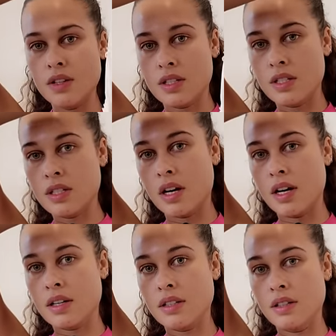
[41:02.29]
The
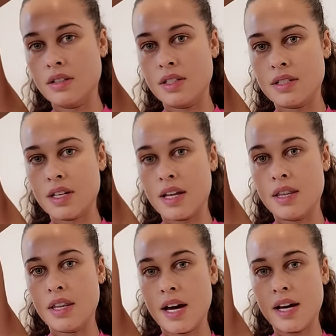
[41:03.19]
skirt is like
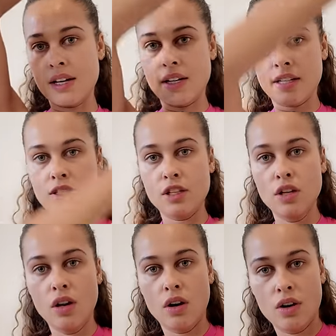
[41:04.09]
that and it's
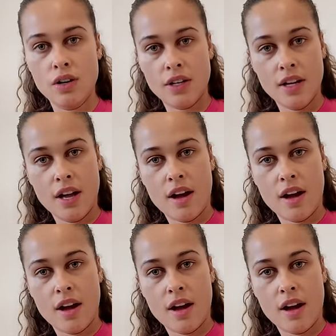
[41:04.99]
long.